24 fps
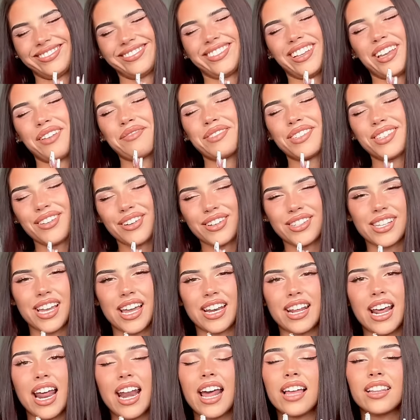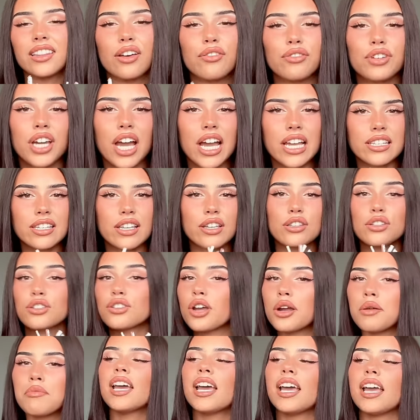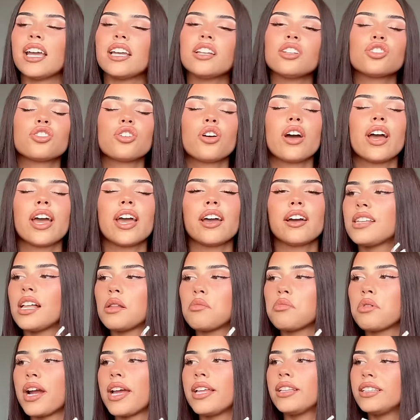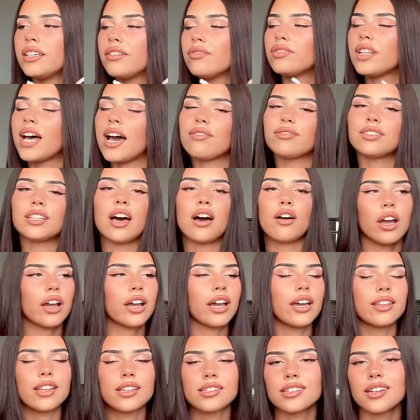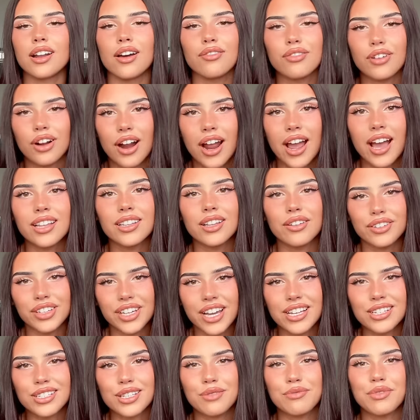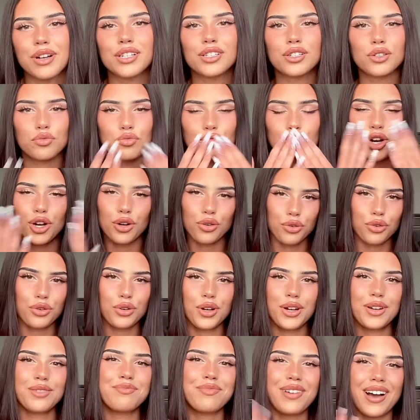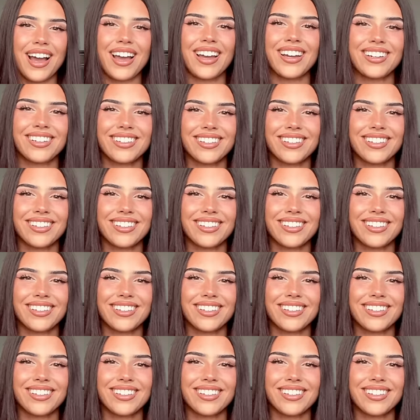I'm so excited, and I love you guys so much. Enjoy, celebrate, live, laugh, love. Okay, that's enough. All right, I love you guys so much. Bye.